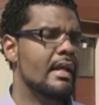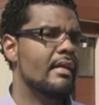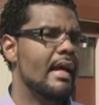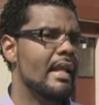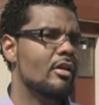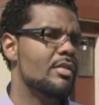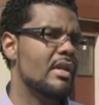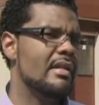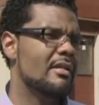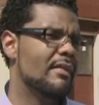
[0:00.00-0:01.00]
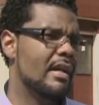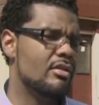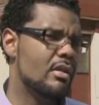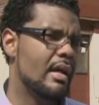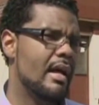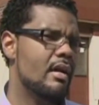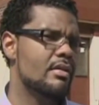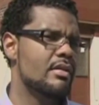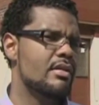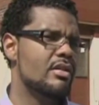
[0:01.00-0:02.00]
that helps identify drug houses,